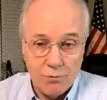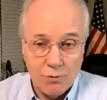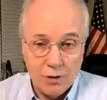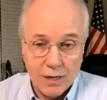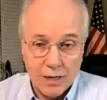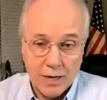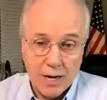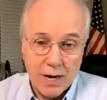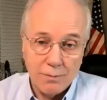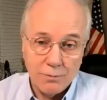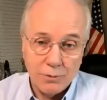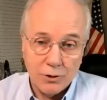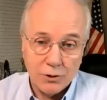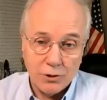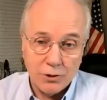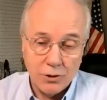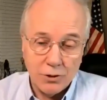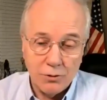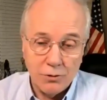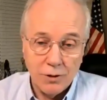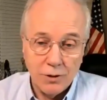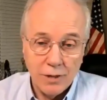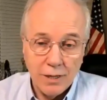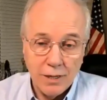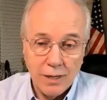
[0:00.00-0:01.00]
when it comes
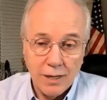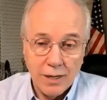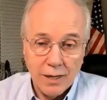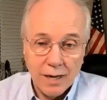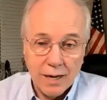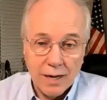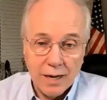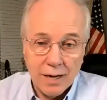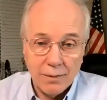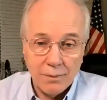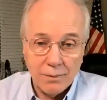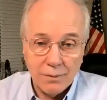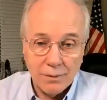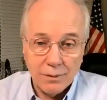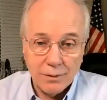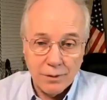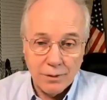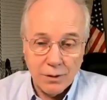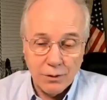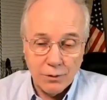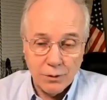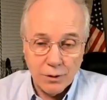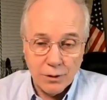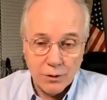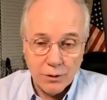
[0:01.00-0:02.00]
to uh,
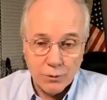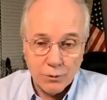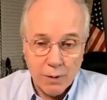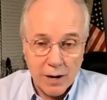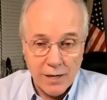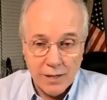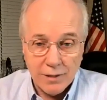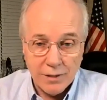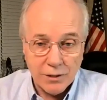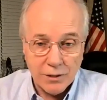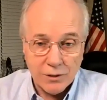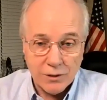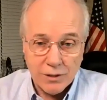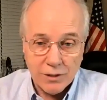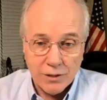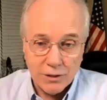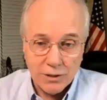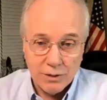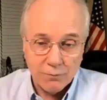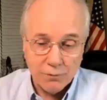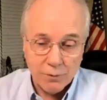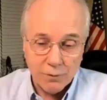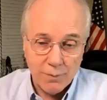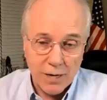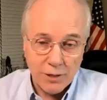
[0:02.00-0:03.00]
the, spreading this
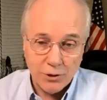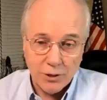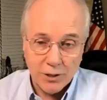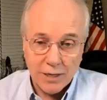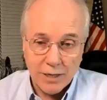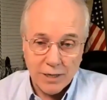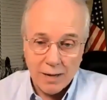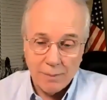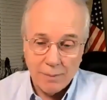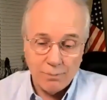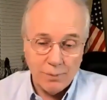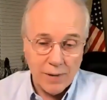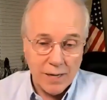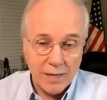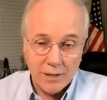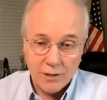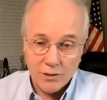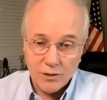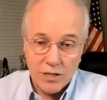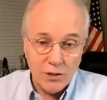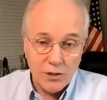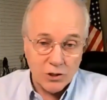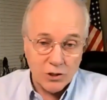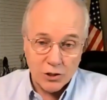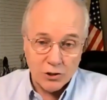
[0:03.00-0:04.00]
disinformation campaign because
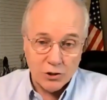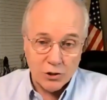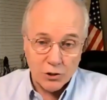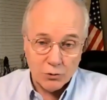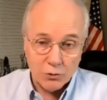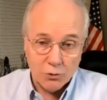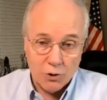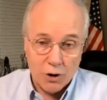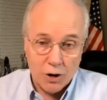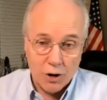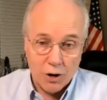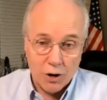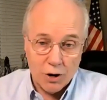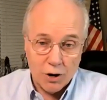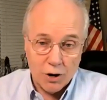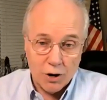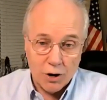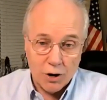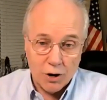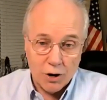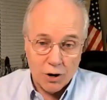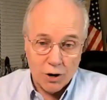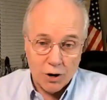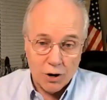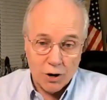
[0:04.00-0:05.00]
he's just as wrong
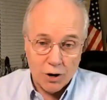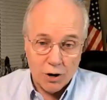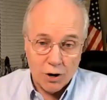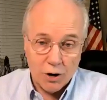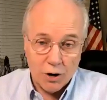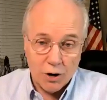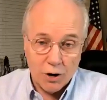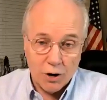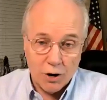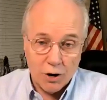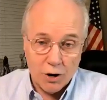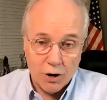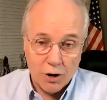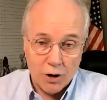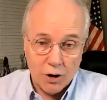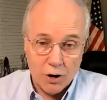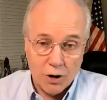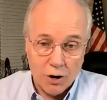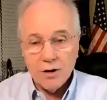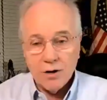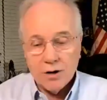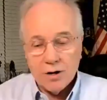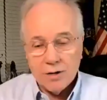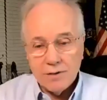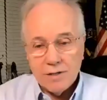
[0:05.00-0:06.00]
as the
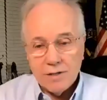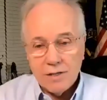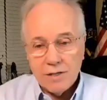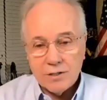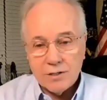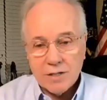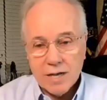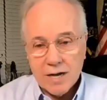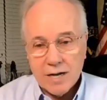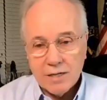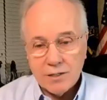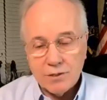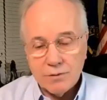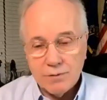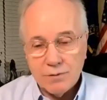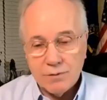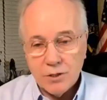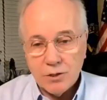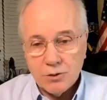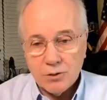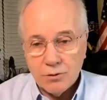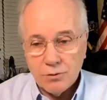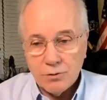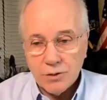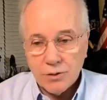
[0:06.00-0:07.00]
FDA is on these
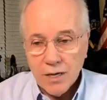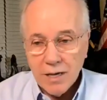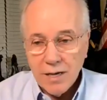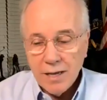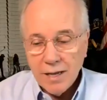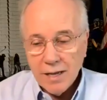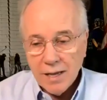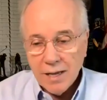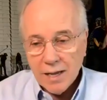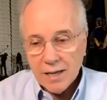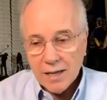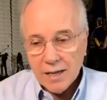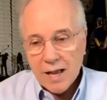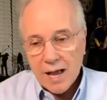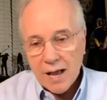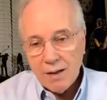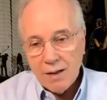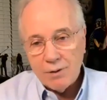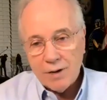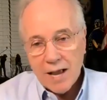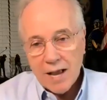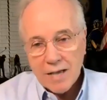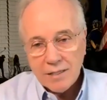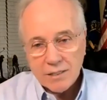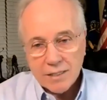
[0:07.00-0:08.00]
kinds of issues. And I
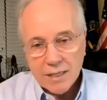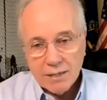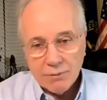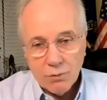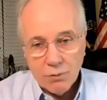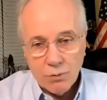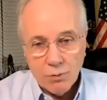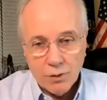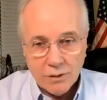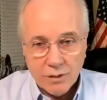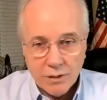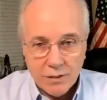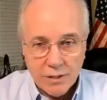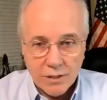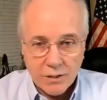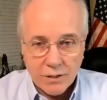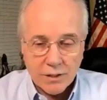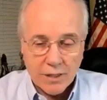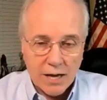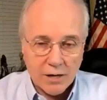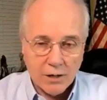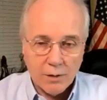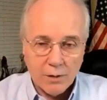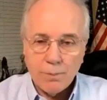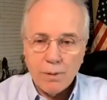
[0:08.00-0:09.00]
would ask everyone to
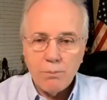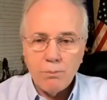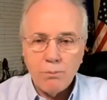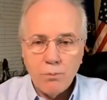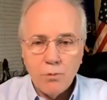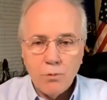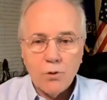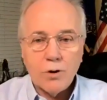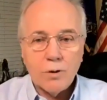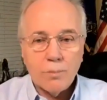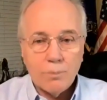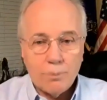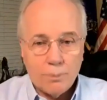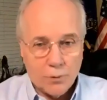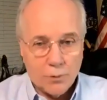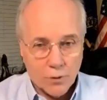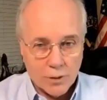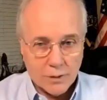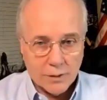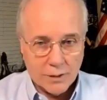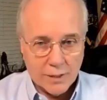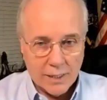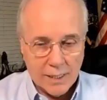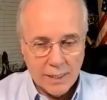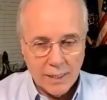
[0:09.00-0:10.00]
discount it. But more
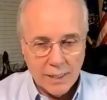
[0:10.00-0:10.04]
importantly,